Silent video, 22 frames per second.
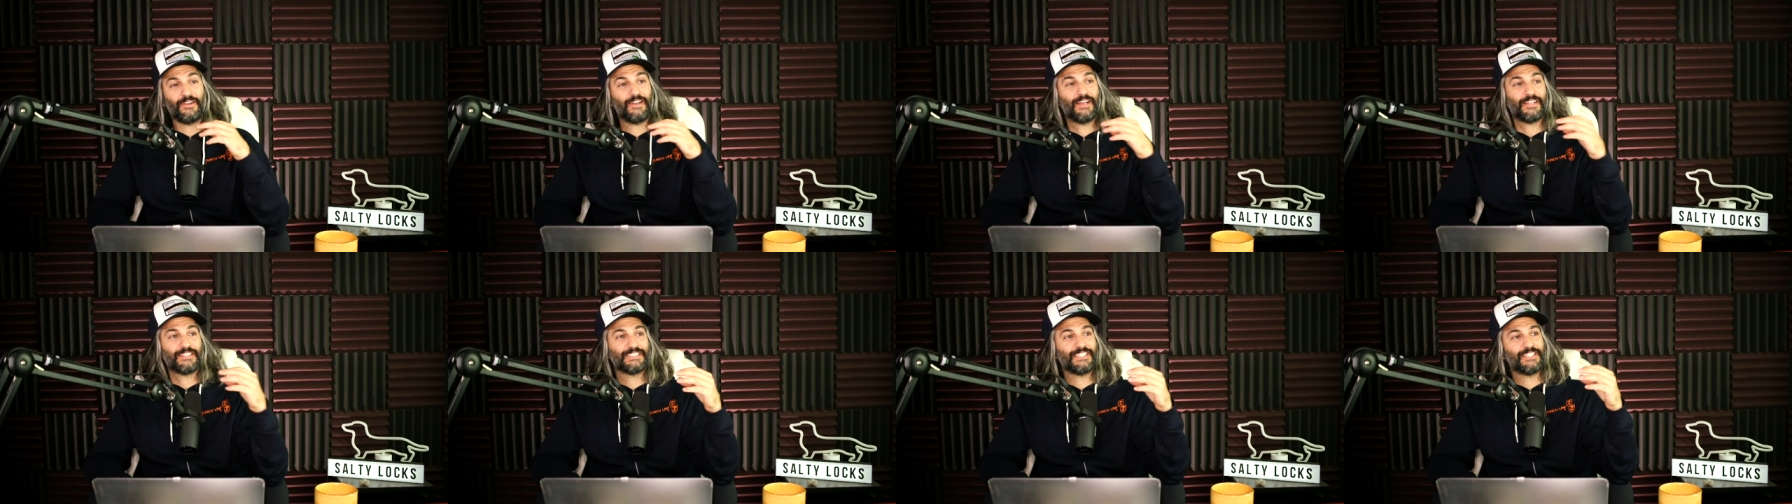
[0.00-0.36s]

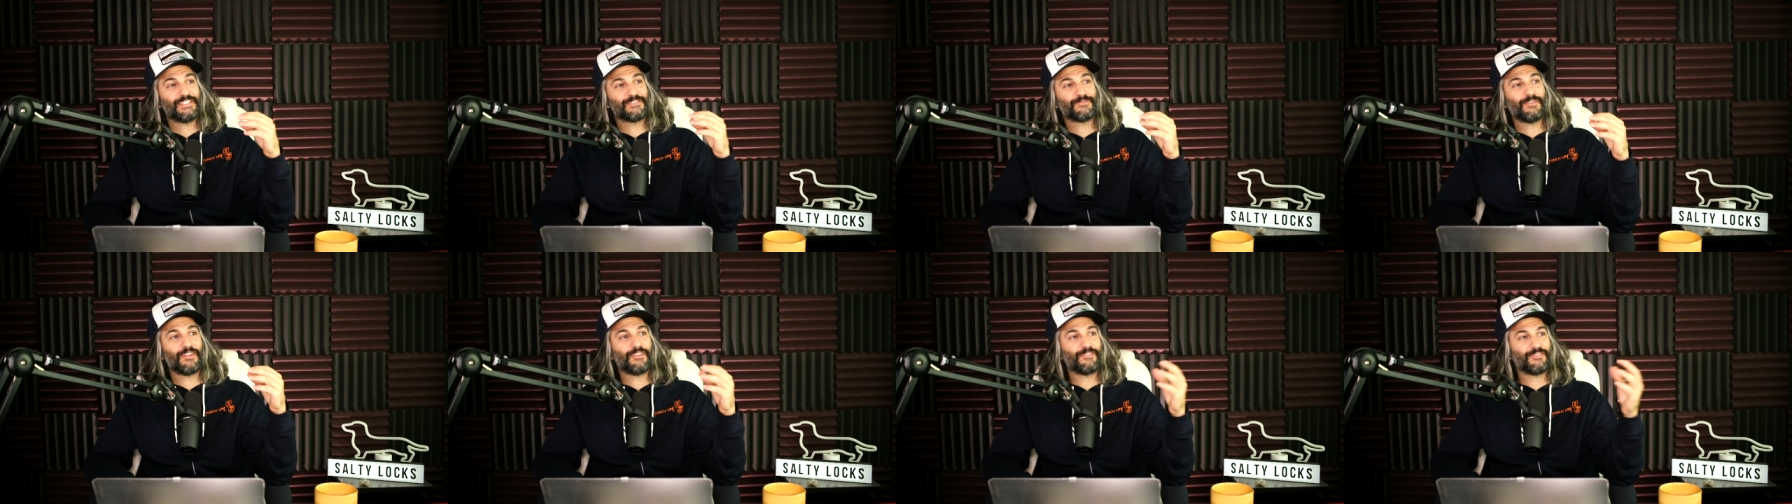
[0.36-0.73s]
not see
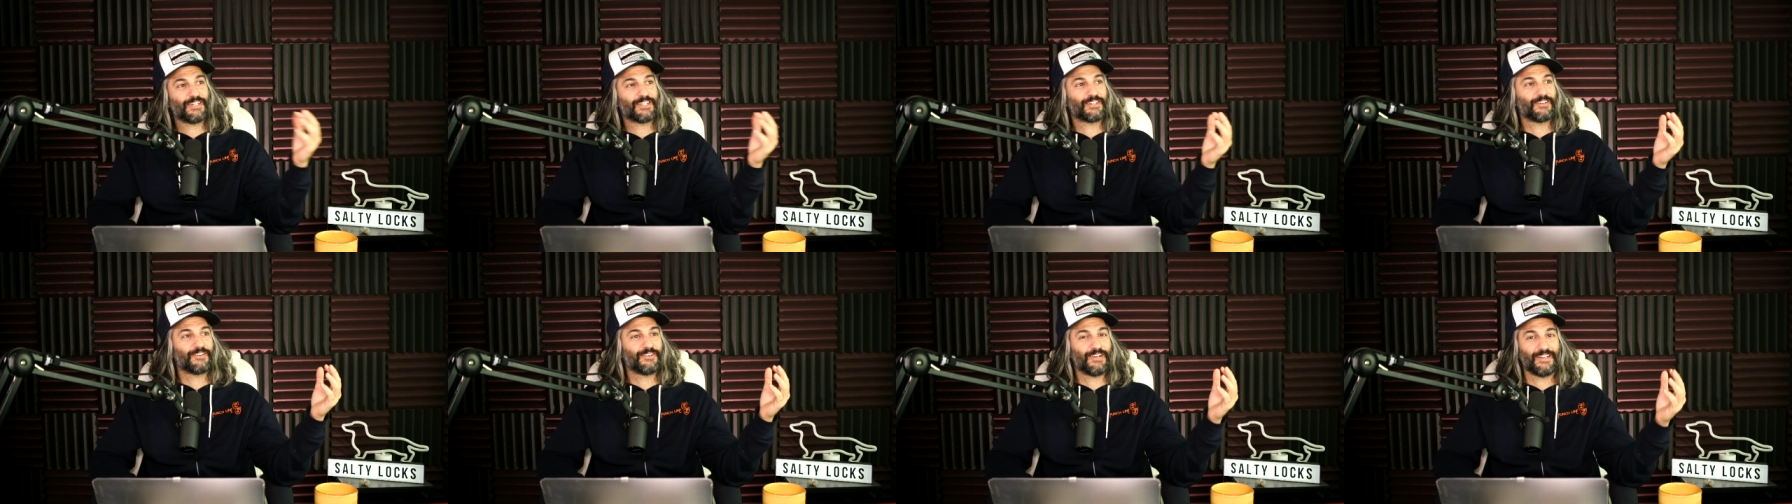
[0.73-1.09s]
this
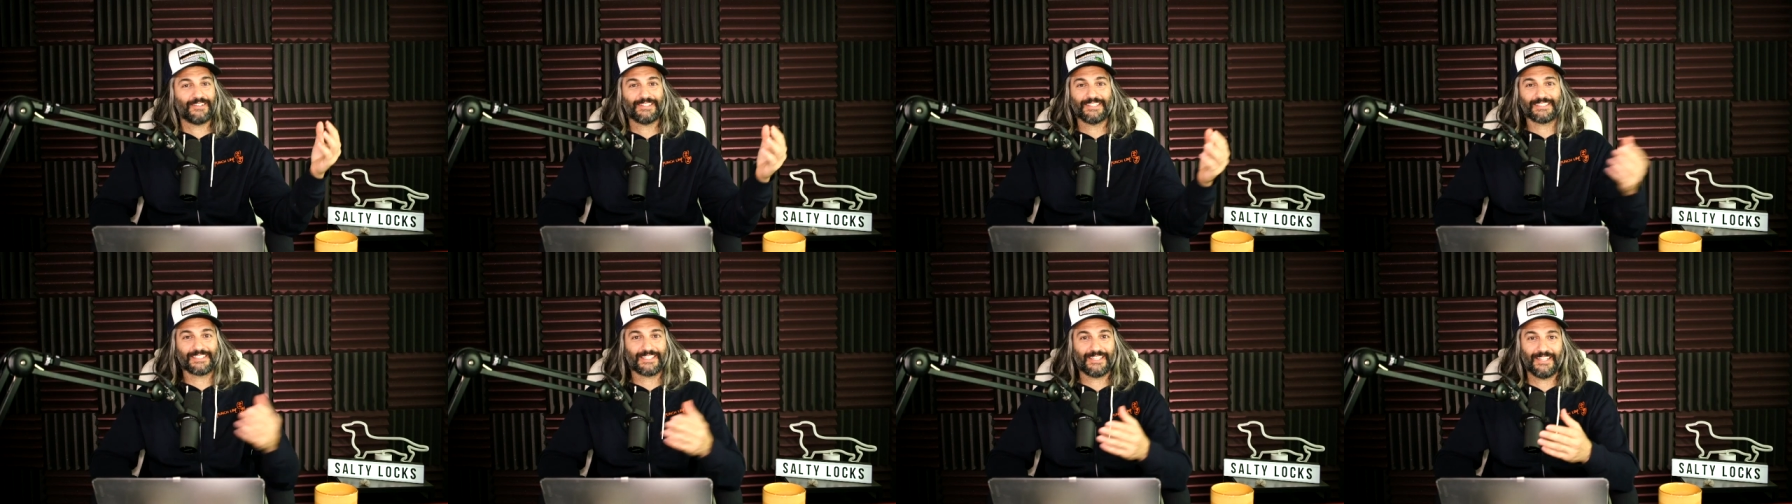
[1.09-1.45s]
motherfucker
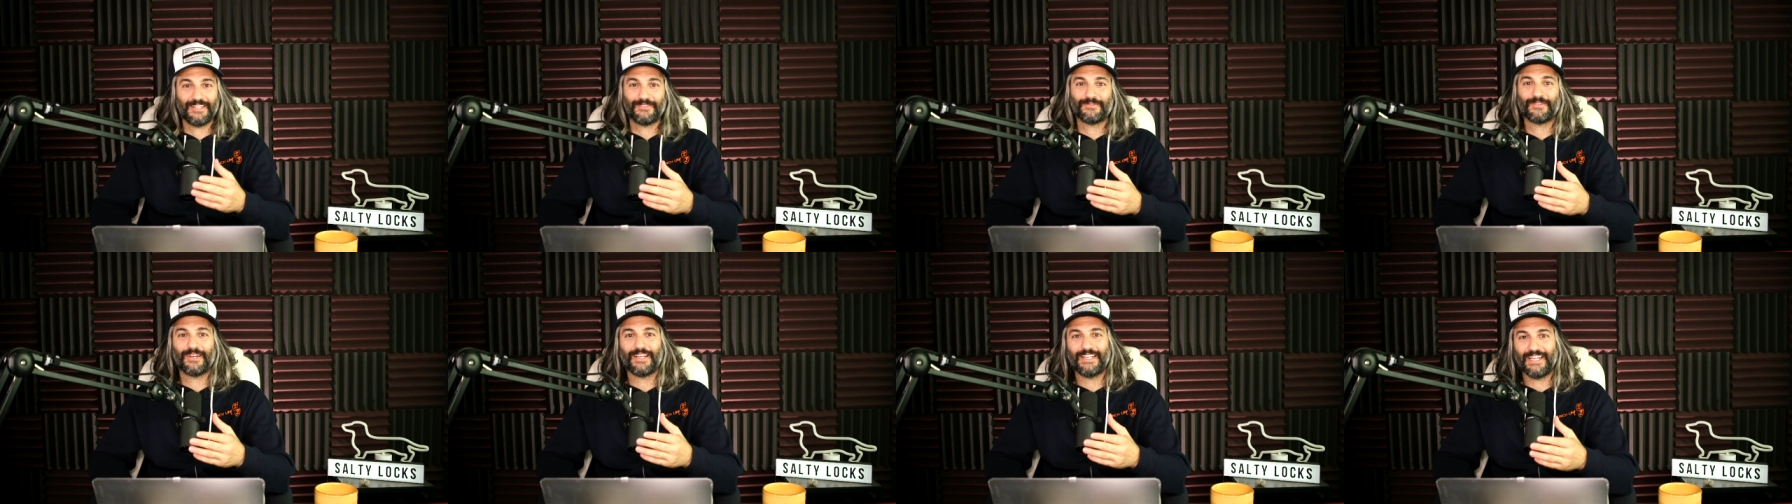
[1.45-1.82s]
around this
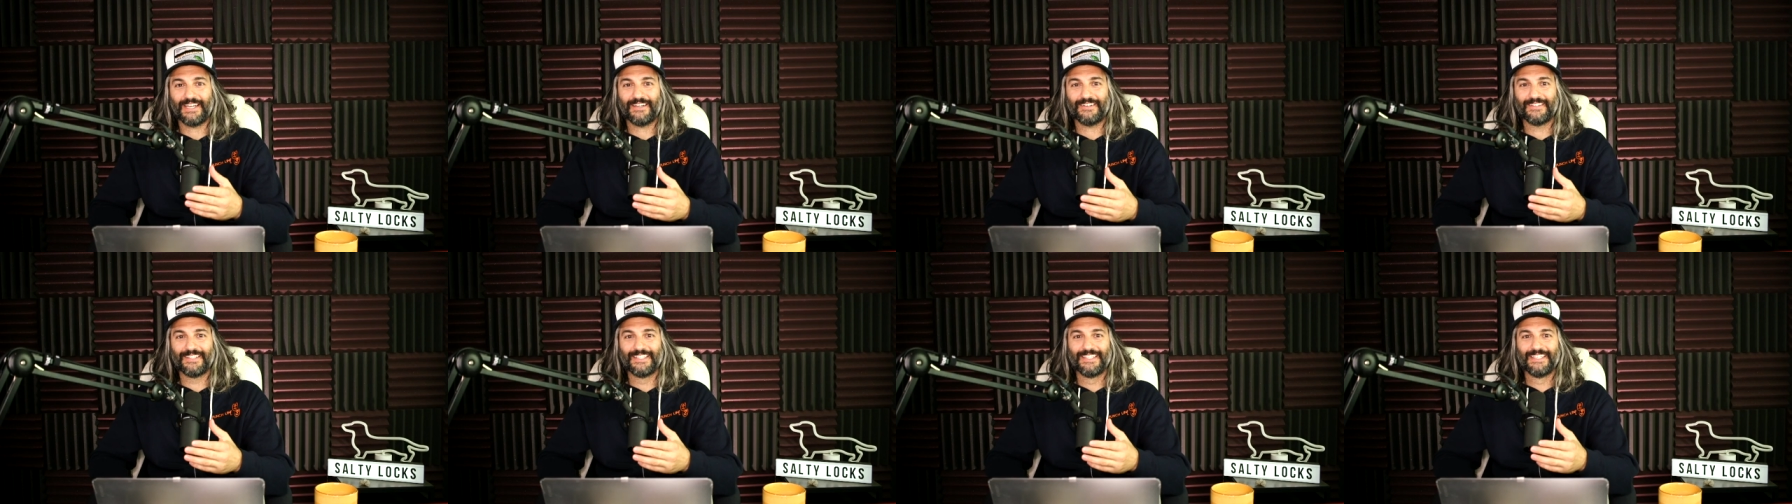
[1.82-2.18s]
club right
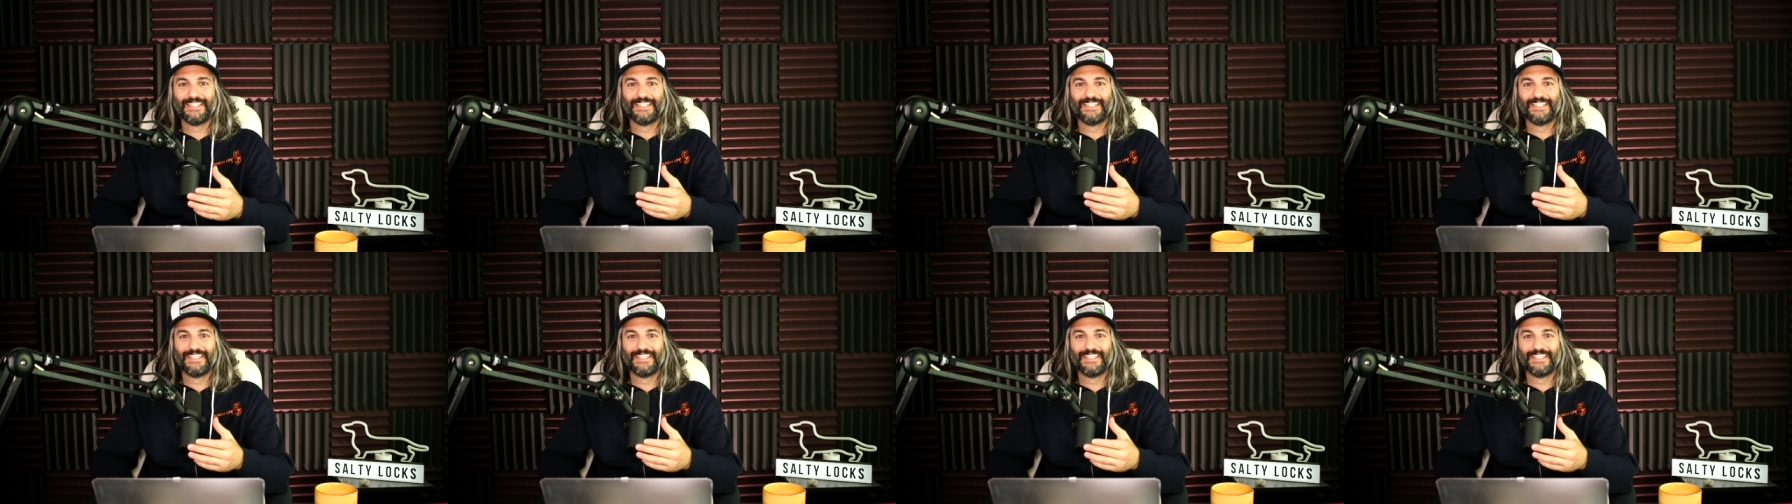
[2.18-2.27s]
now.